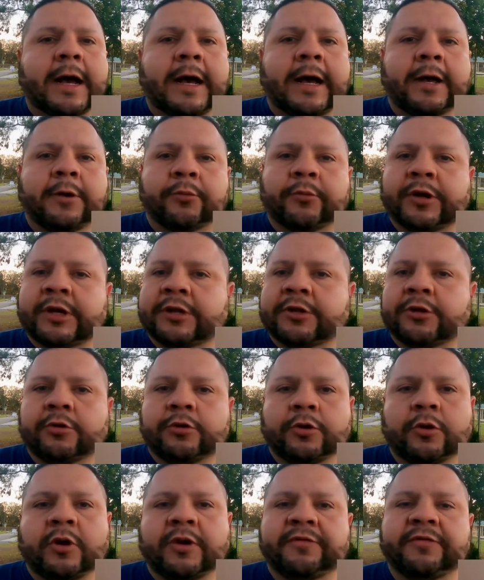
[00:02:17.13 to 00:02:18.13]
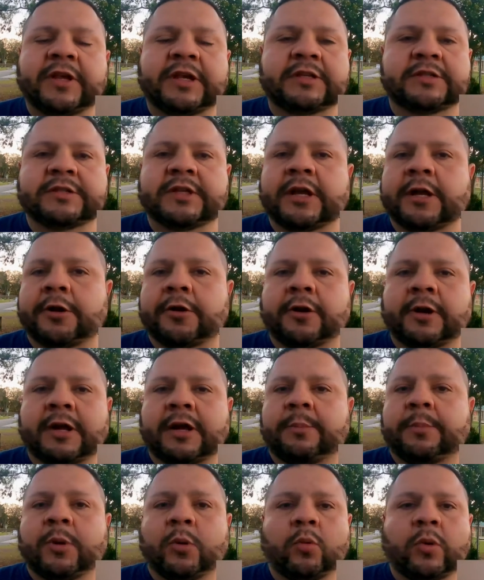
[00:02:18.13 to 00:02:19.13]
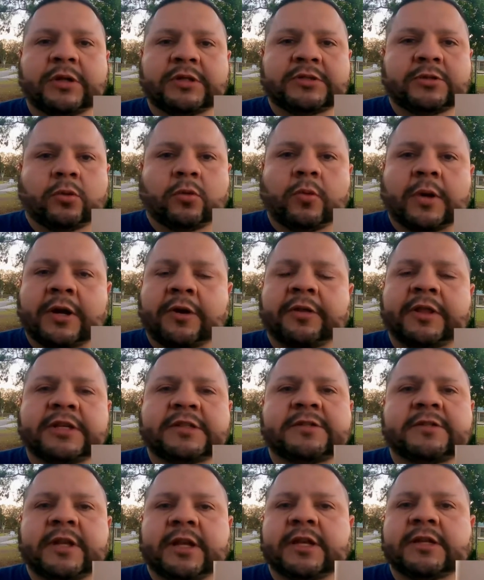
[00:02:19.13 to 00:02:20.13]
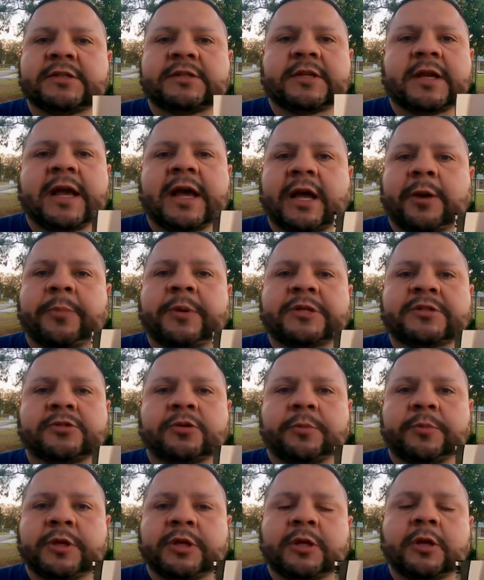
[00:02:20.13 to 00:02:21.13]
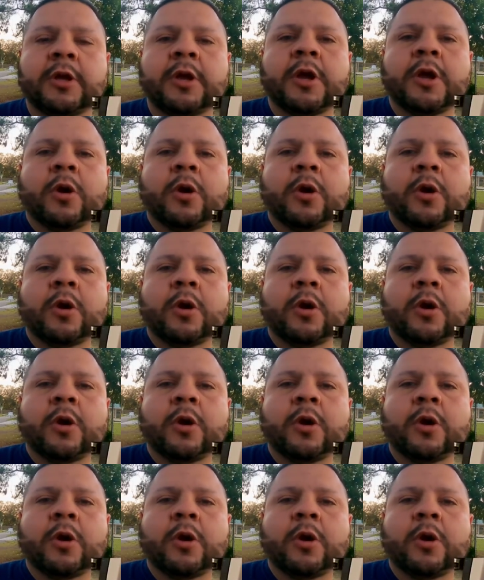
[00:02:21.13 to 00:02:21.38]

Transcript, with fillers: I really don't know if they sell it or not, but when one of these things happens to me,